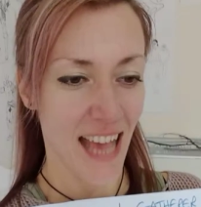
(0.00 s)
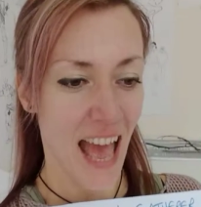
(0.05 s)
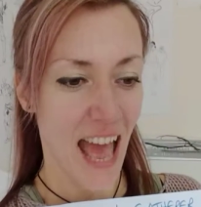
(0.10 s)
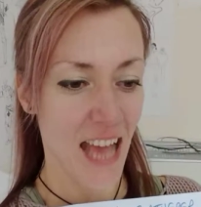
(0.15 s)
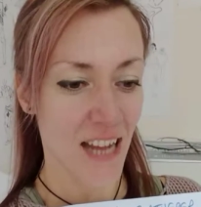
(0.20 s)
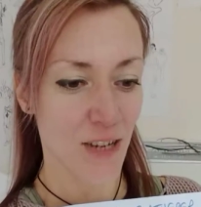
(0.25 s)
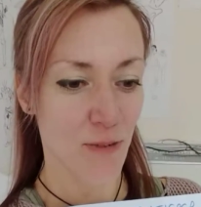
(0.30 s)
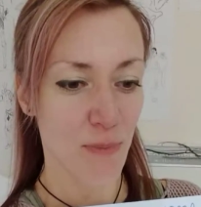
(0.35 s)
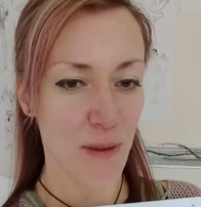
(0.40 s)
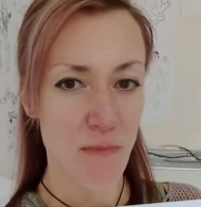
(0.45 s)

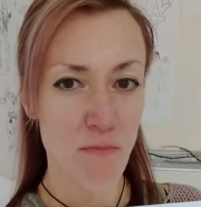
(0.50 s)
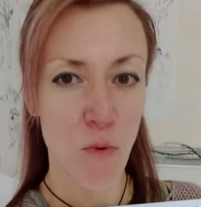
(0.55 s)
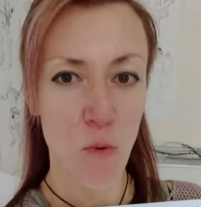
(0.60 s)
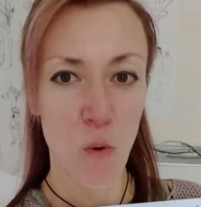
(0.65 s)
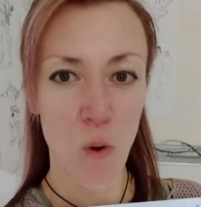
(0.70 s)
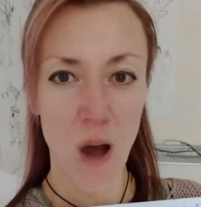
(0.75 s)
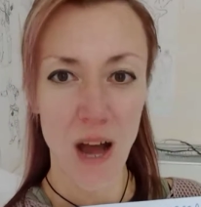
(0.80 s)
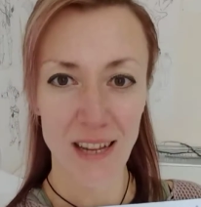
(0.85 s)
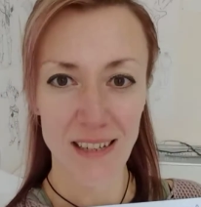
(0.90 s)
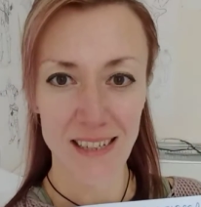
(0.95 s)
and be
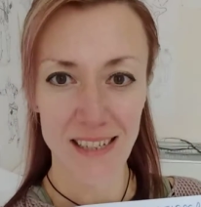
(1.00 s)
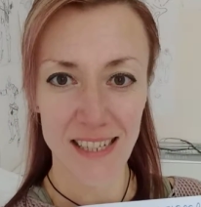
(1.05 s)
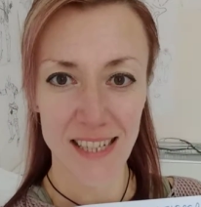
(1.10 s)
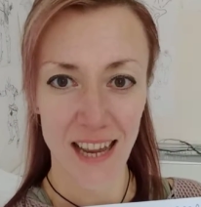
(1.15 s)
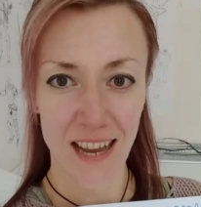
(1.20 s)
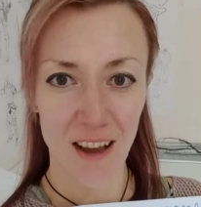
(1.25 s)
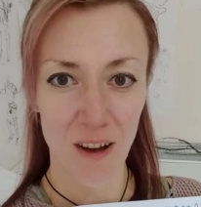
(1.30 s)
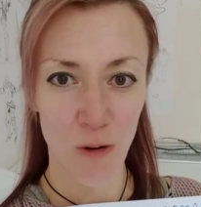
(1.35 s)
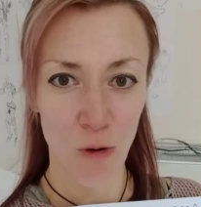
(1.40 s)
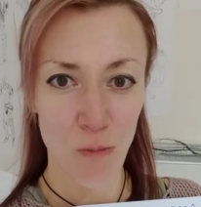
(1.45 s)
more
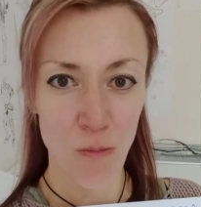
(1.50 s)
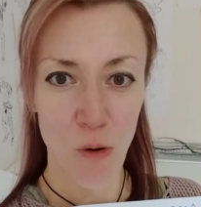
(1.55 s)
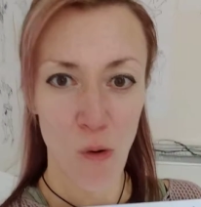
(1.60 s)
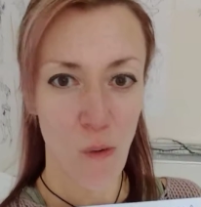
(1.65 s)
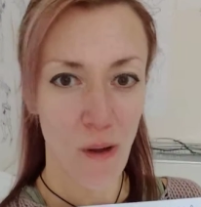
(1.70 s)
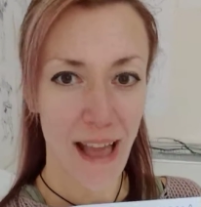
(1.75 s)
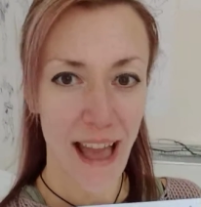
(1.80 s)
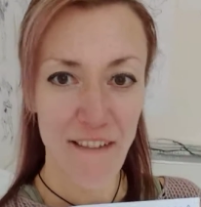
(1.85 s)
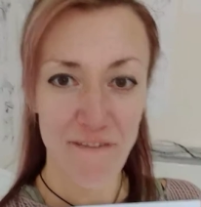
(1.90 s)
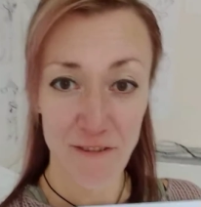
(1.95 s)
hunter or
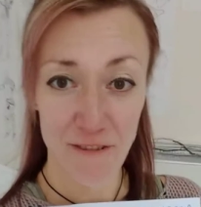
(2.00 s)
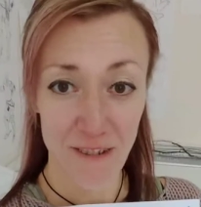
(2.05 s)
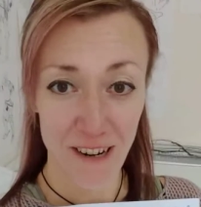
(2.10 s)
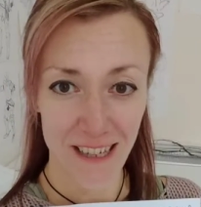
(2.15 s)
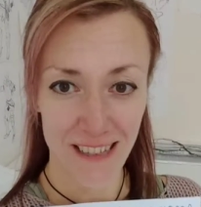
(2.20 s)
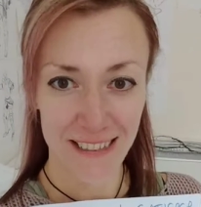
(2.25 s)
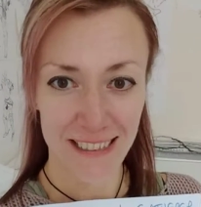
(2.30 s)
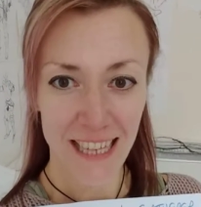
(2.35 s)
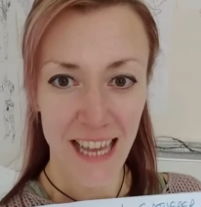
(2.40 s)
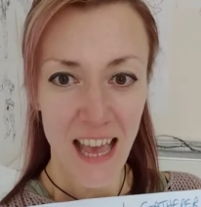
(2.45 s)
more gatherer.